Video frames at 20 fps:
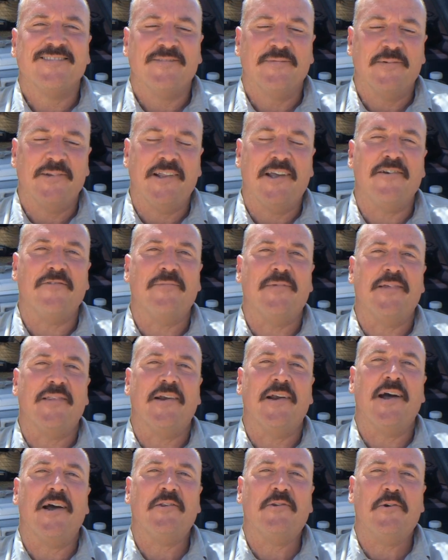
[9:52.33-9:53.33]
Believe me,
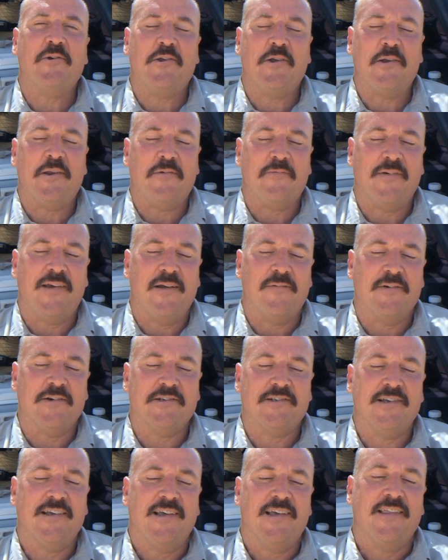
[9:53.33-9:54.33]
they're not doing you any
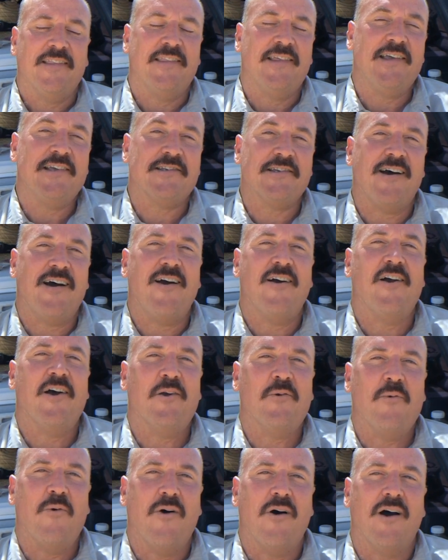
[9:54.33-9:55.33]
favors. These are
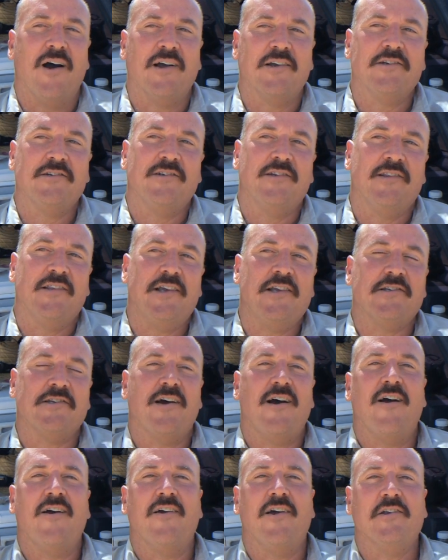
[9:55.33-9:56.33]
unwashed. These
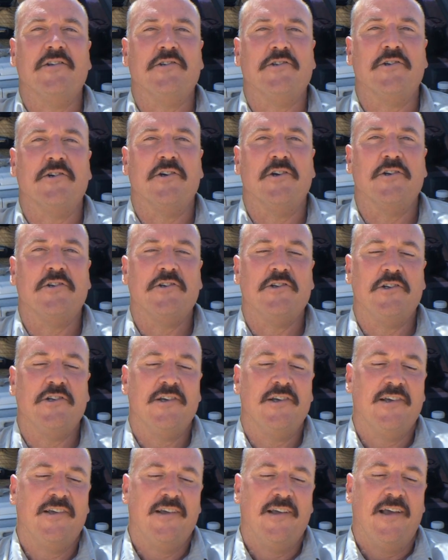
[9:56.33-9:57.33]
are unsearched.
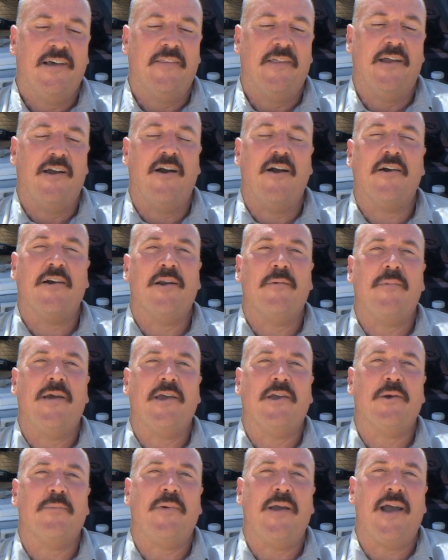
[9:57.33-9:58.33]
They are going to
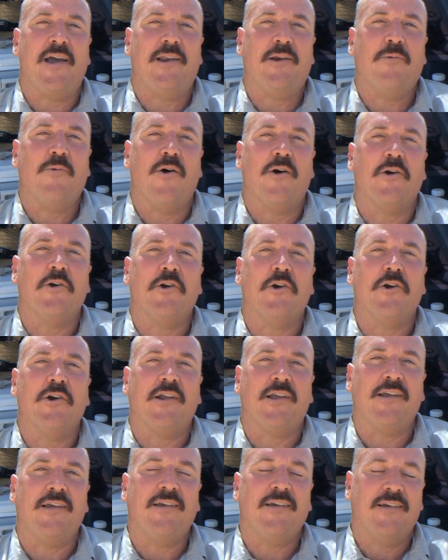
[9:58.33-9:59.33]
make your panning water
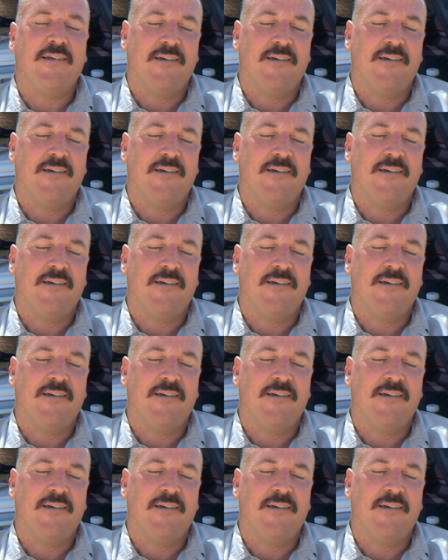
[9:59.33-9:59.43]
dirty.